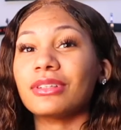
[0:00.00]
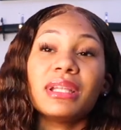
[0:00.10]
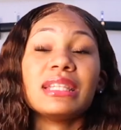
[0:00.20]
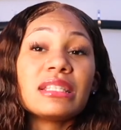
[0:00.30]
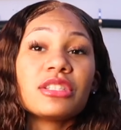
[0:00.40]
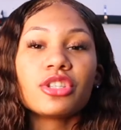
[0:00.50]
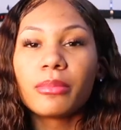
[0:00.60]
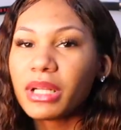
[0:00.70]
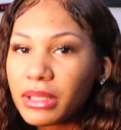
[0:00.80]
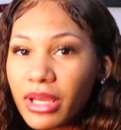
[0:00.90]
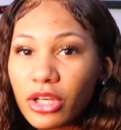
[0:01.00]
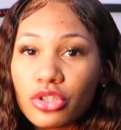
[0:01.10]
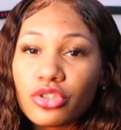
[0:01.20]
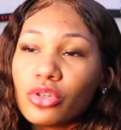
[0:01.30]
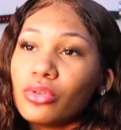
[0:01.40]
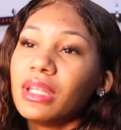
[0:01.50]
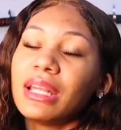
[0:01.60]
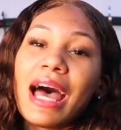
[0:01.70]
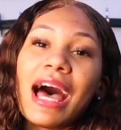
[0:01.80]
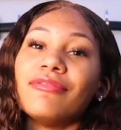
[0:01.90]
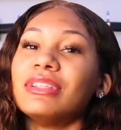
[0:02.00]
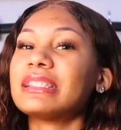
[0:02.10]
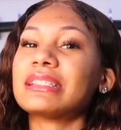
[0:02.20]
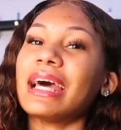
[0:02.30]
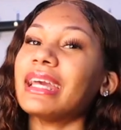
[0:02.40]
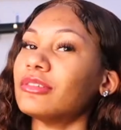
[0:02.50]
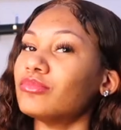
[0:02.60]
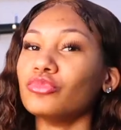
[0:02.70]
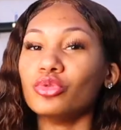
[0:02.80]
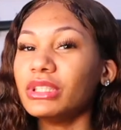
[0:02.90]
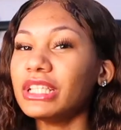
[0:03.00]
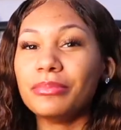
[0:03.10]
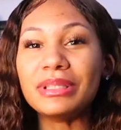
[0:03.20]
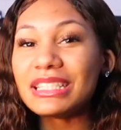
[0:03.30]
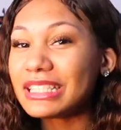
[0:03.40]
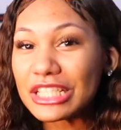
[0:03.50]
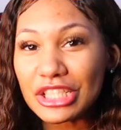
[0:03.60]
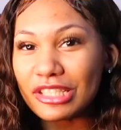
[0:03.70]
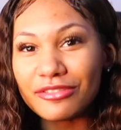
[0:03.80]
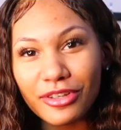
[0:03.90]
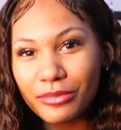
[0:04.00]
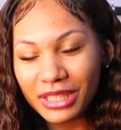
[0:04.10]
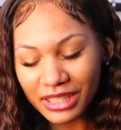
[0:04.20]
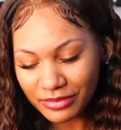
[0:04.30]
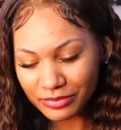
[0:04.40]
But this is your moneymaker, so you need to have this like, you need to be sitchy, feel me?